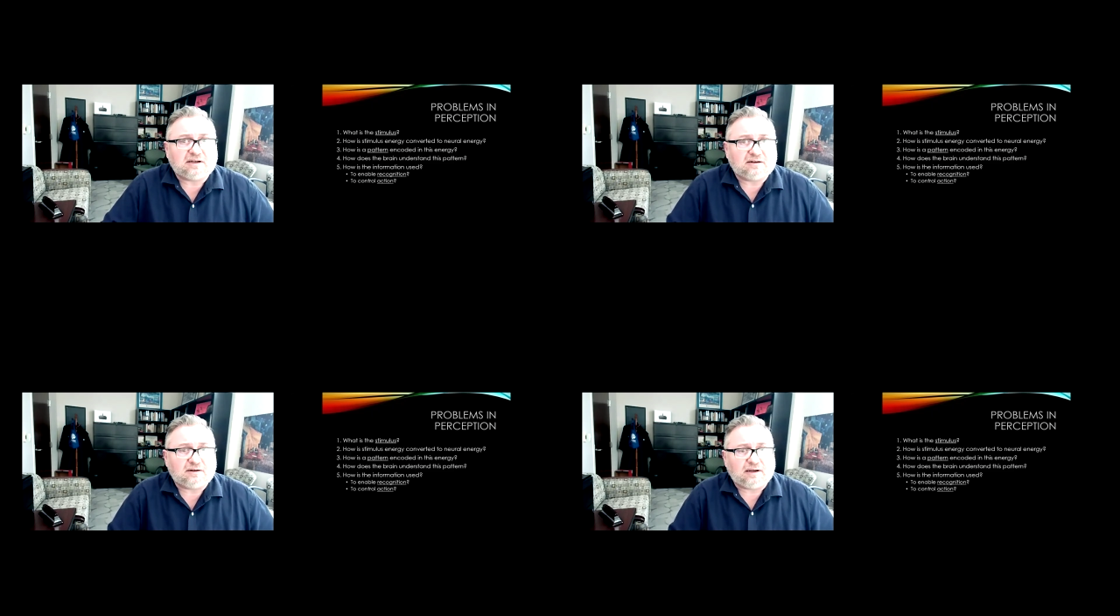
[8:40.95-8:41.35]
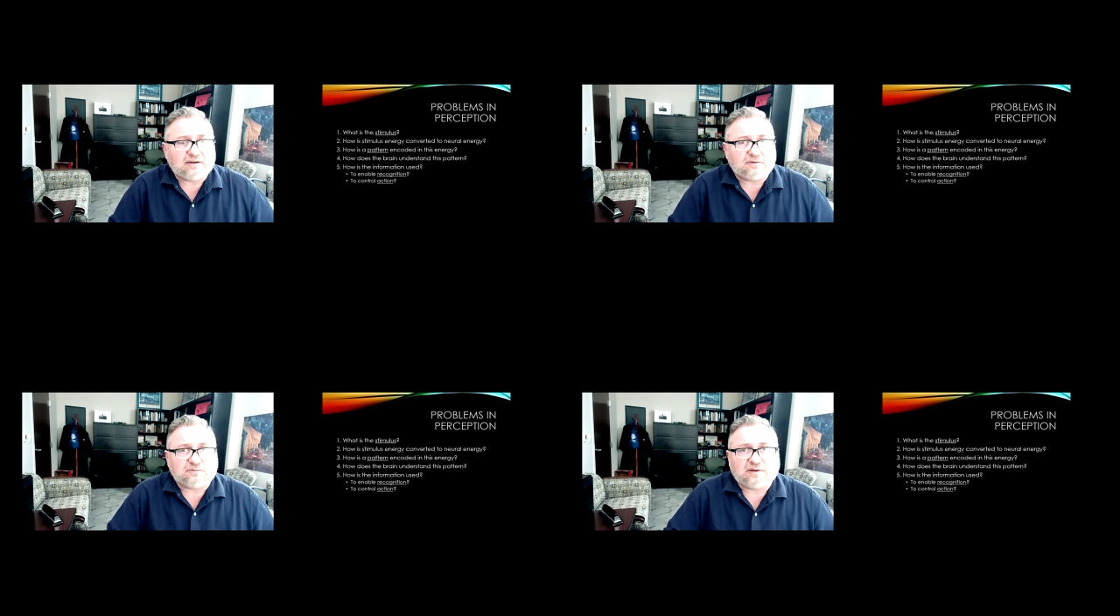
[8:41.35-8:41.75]

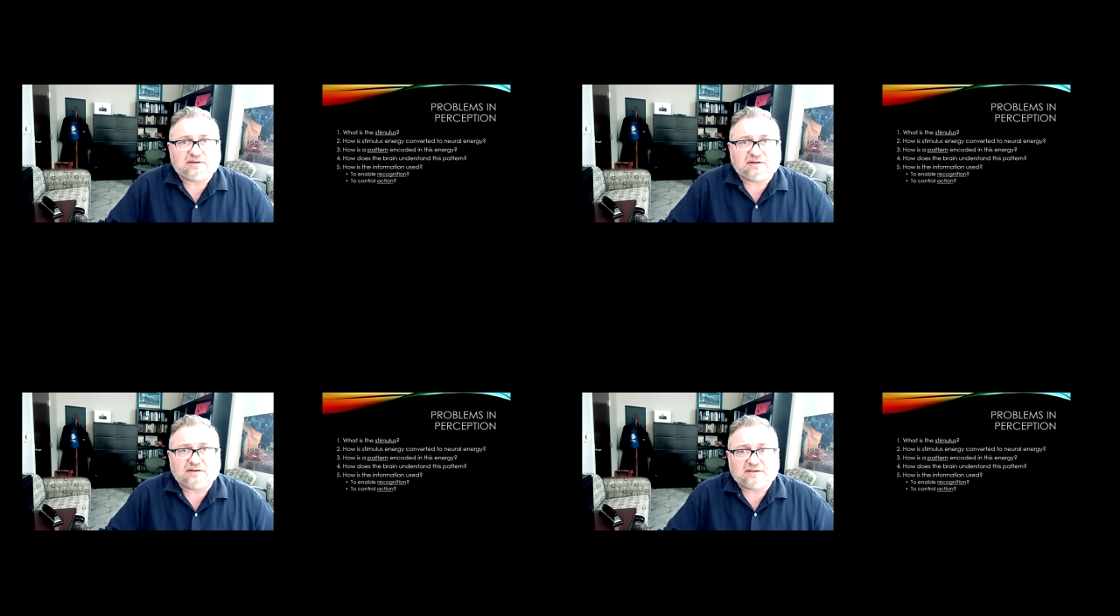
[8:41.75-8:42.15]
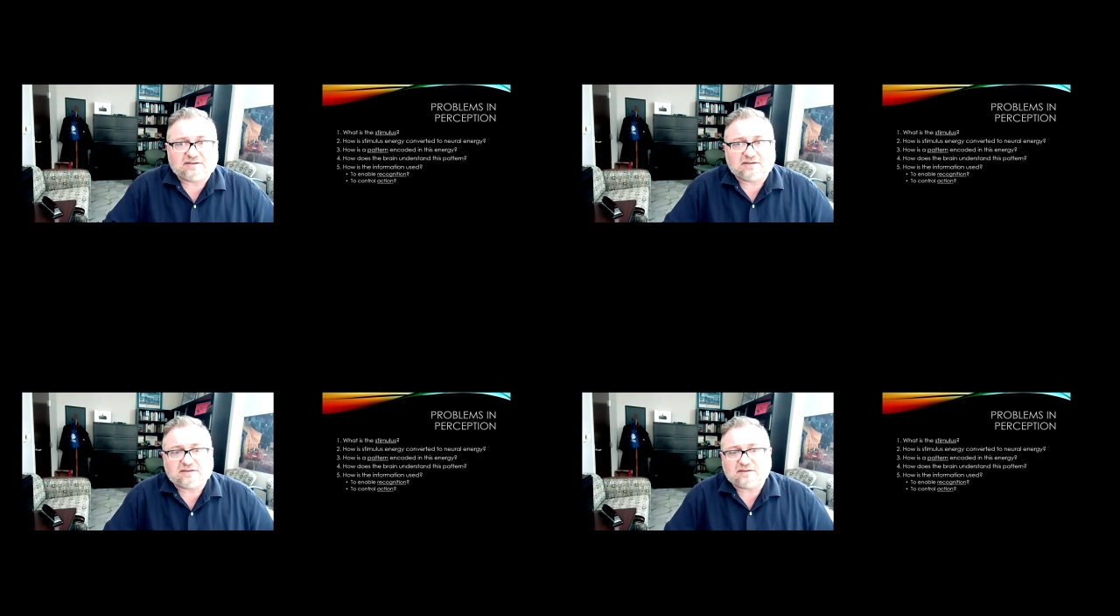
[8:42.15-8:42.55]
I don't
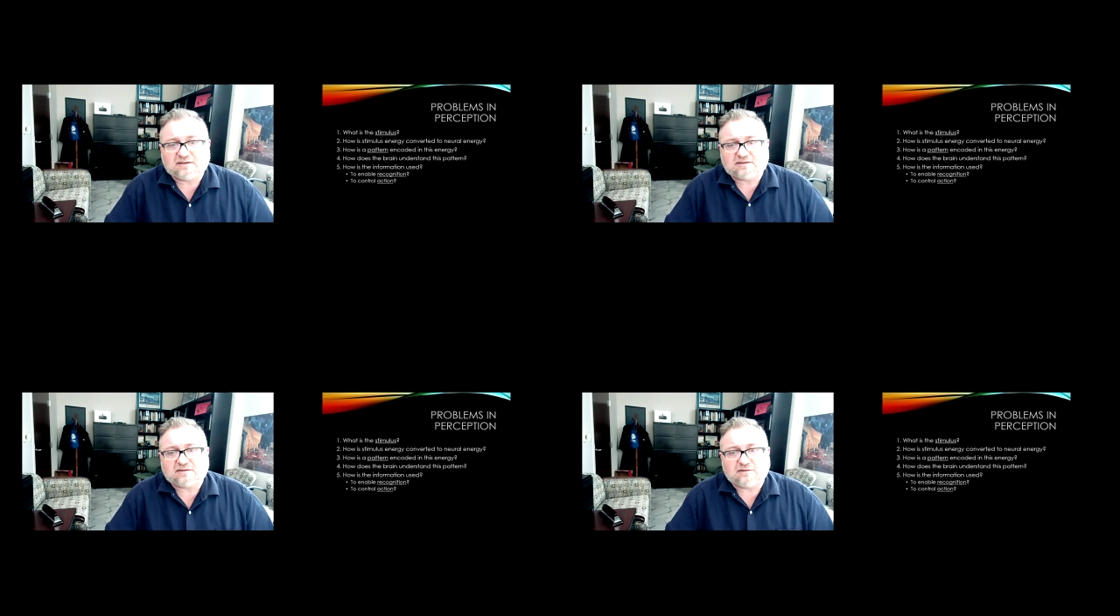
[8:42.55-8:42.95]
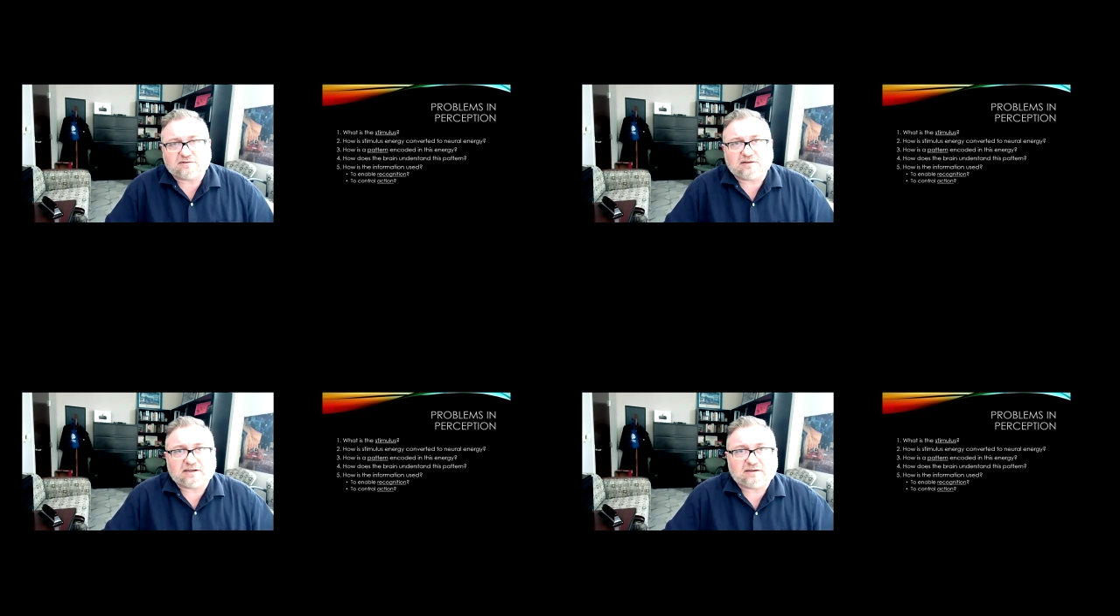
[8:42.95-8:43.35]
recognize this. It doesn't
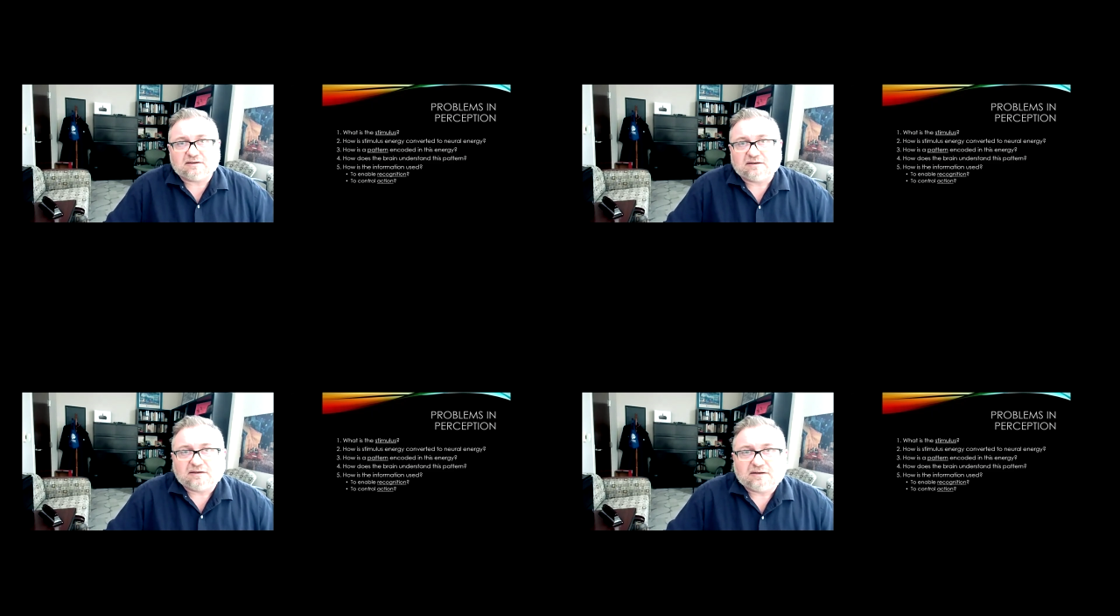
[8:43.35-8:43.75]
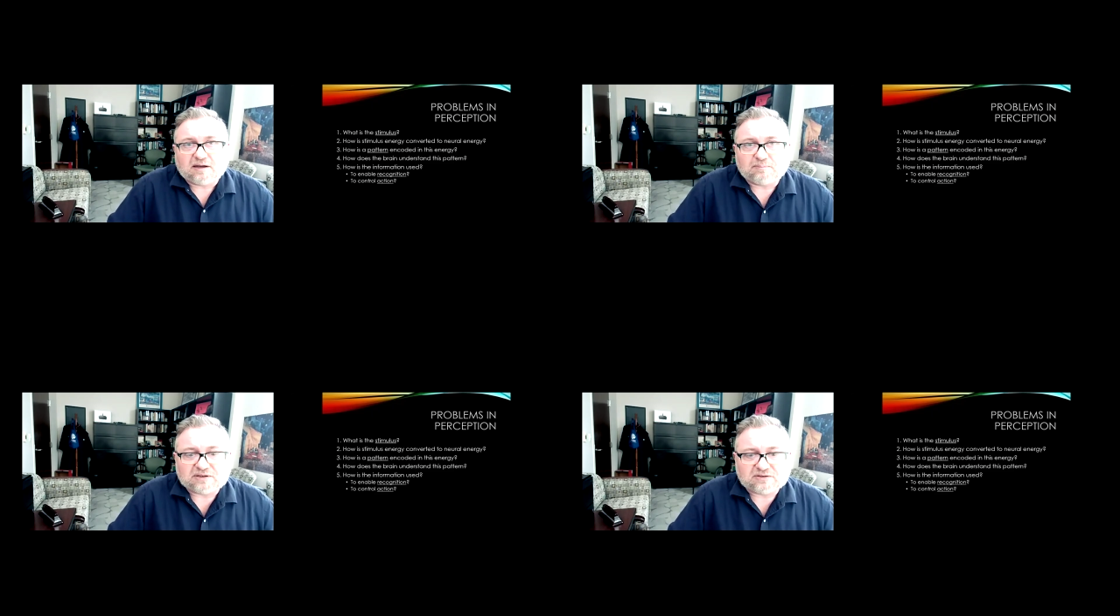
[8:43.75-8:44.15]
look like
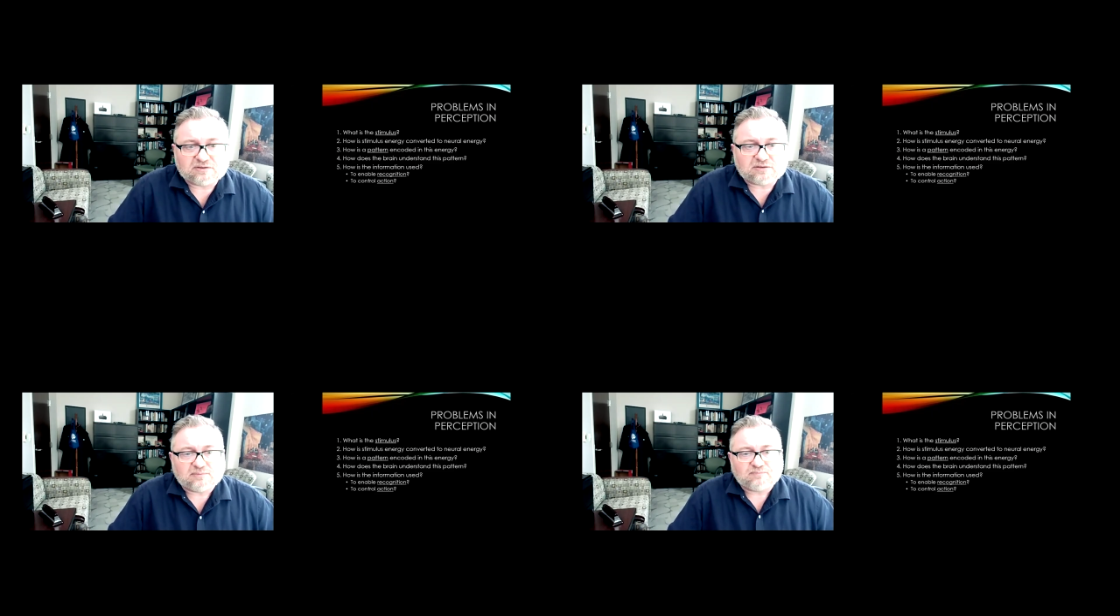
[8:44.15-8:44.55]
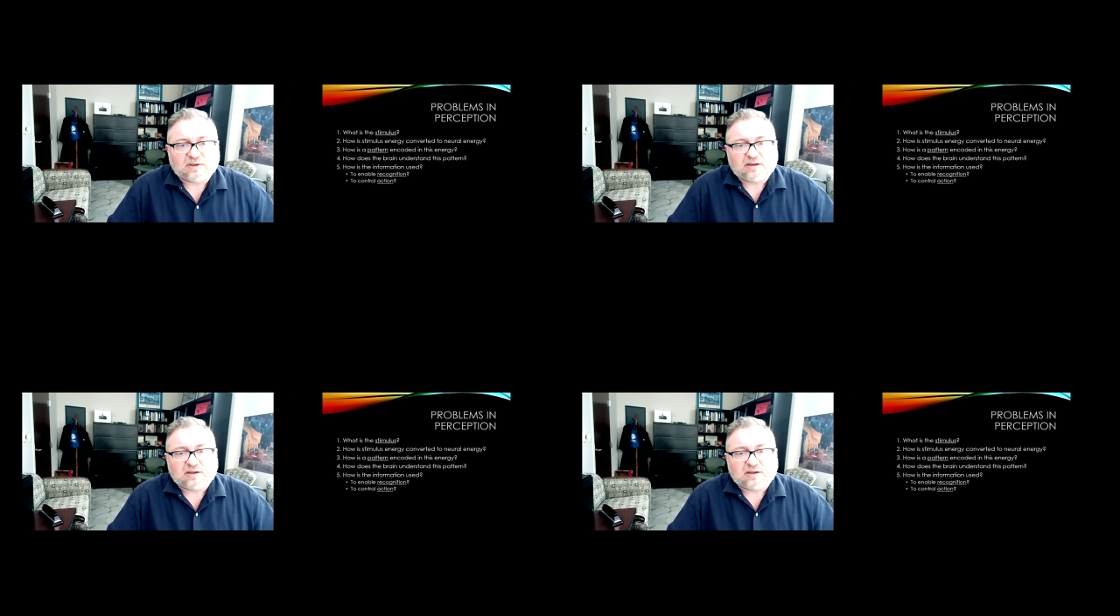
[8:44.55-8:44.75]
a message.